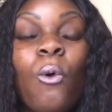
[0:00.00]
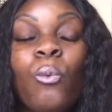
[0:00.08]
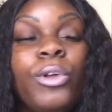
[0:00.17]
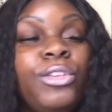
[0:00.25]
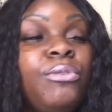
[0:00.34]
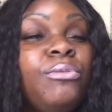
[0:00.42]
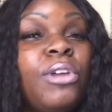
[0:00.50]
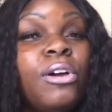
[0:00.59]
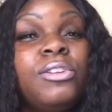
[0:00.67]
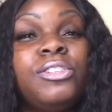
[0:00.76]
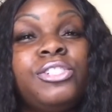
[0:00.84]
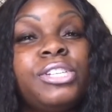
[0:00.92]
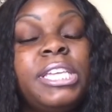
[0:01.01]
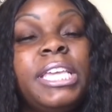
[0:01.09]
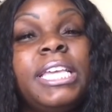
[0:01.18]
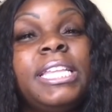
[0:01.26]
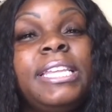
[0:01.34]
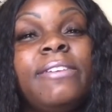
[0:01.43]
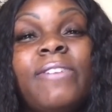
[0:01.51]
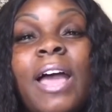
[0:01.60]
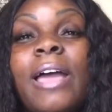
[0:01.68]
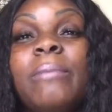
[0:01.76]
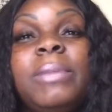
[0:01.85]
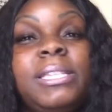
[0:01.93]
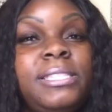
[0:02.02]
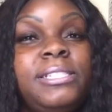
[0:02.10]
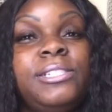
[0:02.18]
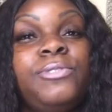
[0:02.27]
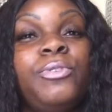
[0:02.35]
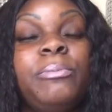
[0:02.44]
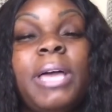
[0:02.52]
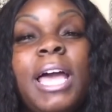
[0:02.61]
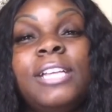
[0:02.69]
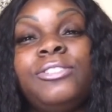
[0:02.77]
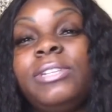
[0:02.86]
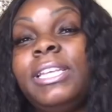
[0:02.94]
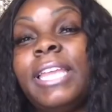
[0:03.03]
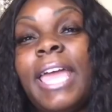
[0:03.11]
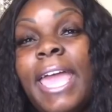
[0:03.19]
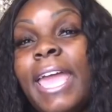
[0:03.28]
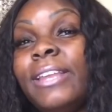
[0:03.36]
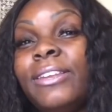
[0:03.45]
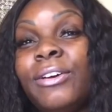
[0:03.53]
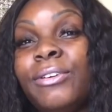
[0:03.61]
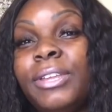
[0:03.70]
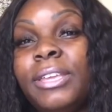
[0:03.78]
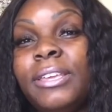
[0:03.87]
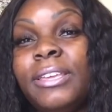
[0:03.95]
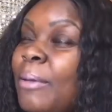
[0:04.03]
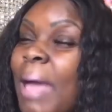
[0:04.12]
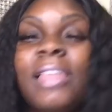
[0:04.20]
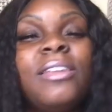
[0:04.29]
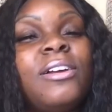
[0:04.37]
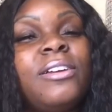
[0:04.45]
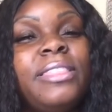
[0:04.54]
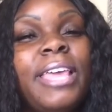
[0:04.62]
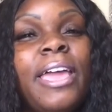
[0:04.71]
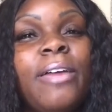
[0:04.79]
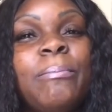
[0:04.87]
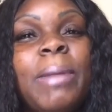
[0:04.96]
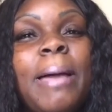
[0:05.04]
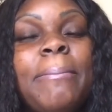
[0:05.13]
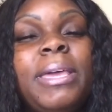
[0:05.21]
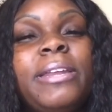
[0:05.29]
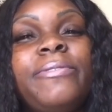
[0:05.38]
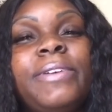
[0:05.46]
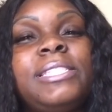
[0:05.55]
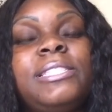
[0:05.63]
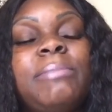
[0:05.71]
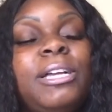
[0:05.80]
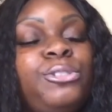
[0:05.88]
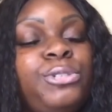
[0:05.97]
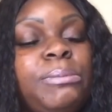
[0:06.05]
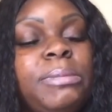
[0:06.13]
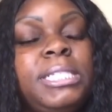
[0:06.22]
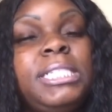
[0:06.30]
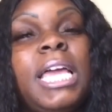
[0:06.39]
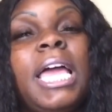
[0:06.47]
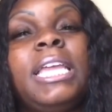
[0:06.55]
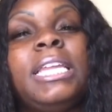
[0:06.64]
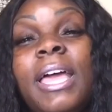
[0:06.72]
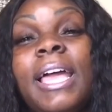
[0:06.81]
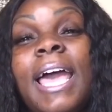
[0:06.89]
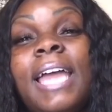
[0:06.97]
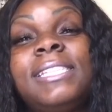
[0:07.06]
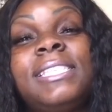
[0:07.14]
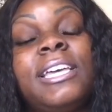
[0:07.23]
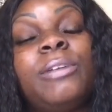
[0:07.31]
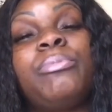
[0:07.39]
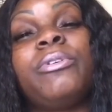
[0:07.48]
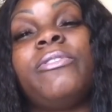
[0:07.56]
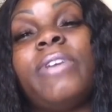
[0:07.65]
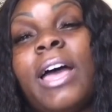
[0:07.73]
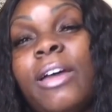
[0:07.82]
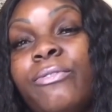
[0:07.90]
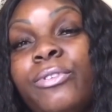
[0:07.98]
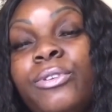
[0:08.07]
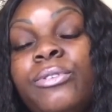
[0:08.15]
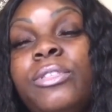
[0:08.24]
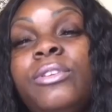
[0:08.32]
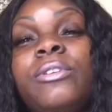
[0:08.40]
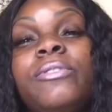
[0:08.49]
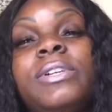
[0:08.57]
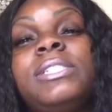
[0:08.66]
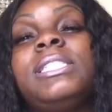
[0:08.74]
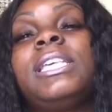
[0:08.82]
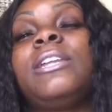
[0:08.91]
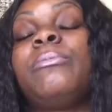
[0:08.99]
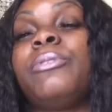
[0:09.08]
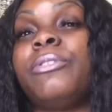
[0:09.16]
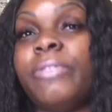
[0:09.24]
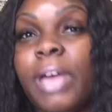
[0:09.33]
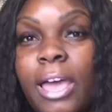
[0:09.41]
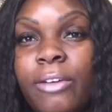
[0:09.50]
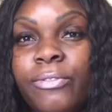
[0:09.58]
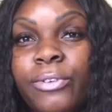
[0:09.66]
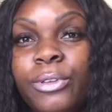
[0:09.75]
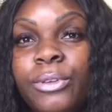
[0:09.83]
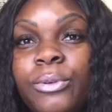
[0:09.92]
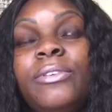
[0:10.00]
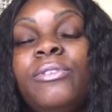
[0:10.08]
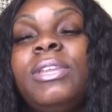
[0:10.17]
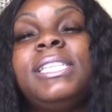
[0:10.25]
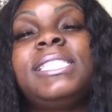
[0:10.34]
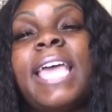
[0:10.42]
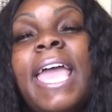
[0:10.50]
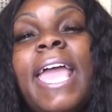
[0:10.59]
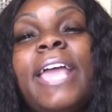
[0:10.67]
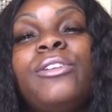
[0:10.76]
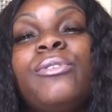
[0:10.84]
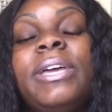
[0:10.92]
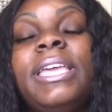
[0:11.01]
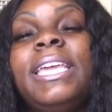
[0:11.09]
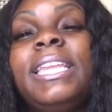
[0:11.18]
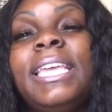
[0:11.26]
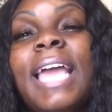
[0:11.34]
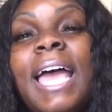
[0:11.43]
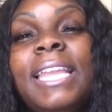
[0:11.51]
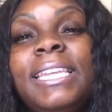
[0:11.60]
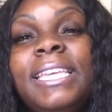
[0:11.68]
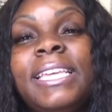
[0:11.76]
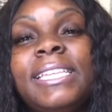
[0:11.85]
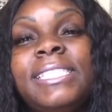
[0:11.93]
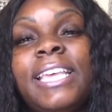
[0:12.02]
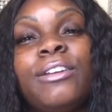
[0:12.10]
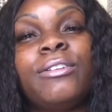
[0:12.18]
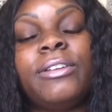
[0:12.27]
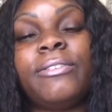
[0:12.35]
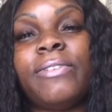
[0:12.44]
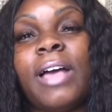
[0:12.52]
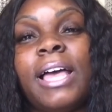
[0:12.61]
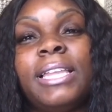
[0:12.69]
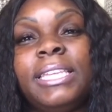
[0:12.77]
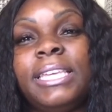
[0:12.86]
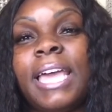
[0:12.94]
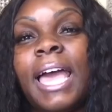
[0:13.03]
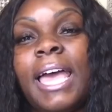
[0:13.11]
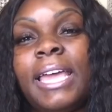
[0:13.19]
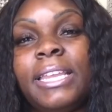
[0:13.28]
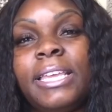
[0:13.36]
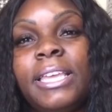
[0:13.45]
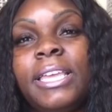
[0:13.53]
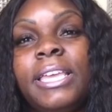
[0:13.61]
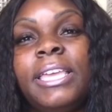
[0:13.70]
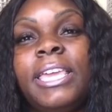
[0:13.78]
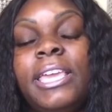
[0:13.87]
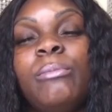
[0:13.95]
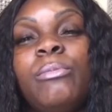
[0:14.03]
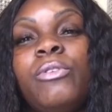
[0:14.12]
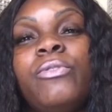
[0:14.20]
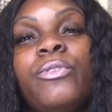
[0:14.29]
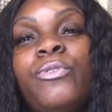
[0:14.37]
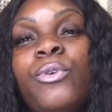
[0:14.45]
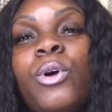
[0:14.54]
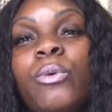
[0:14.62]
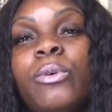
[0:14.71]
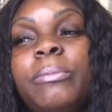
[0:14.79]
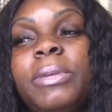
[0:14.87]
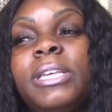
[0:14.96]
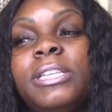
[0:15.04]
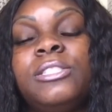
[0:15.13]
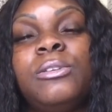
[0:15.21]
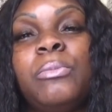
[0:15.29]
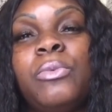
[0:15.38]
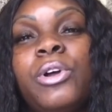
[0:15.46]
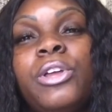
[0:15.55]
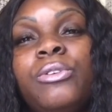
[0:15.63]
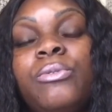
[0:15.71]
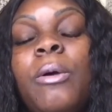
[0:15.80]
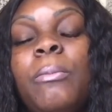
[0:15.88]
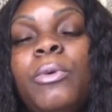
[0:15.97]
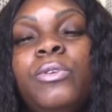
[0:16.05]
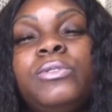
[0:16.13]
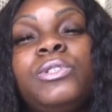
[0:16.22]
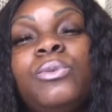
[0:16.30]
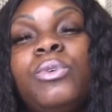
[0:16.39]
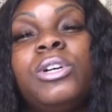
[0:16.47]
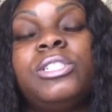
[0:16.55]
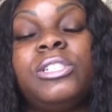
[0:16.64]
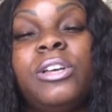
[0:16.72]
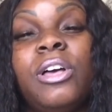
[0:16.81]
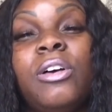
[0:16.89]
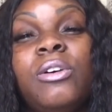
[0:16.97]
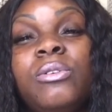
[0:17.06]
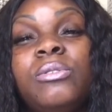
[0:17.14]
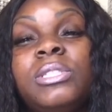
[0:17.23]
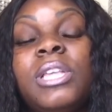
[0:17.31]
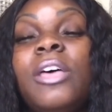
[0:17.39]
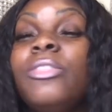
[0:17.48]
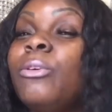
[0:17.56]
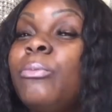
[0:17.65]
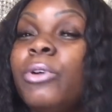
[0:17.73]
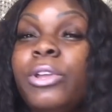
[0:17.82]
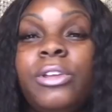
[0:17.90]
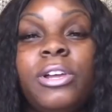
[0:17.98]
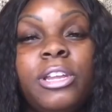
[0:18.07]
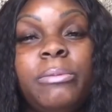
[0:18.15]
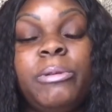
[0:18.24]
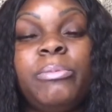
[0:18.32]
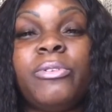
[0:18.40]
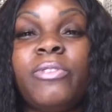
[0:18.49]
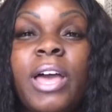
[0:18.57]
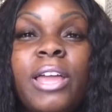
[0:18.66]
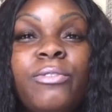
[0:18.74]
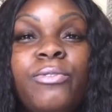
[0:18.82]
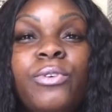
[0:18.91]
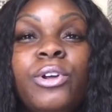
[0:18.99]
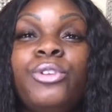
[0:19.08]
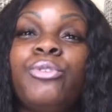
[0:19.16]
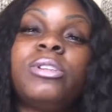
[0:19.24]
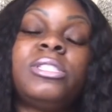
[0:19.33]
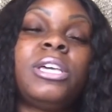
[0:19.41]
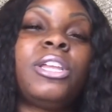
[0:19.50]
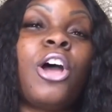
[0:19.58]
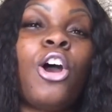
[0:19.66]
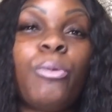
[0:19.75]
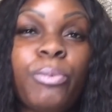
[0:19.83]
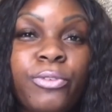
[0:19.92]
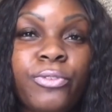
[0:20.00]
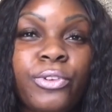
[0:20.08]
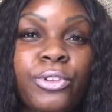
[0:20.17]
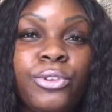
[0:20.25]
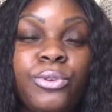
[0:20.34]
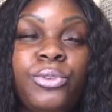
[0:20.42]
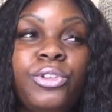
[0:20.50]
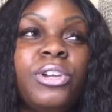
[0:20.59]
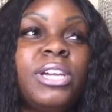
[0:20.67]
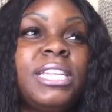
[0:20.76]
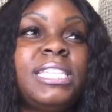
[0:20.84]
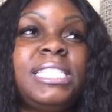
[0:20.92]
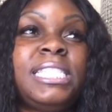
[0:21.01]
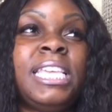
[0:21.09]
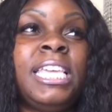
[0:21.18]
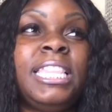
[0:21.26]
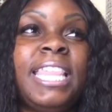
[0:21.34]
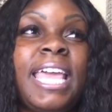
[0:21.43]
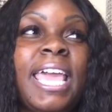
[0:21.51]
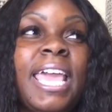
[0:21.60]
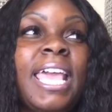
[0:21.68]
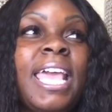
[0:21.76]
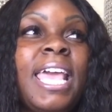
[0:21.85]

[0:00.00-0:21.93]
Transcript: When you know that you're getting divine messages from God, you need to act on it. I learned that by manifesting my trip to China. God is going to provide for you. The universe is going to provide for you. You need to act on any ideas that are divinely guided keep moving forward because the more you move towards your goals, the more you're going to be provided for. Doors are going to open for you. You're going to see that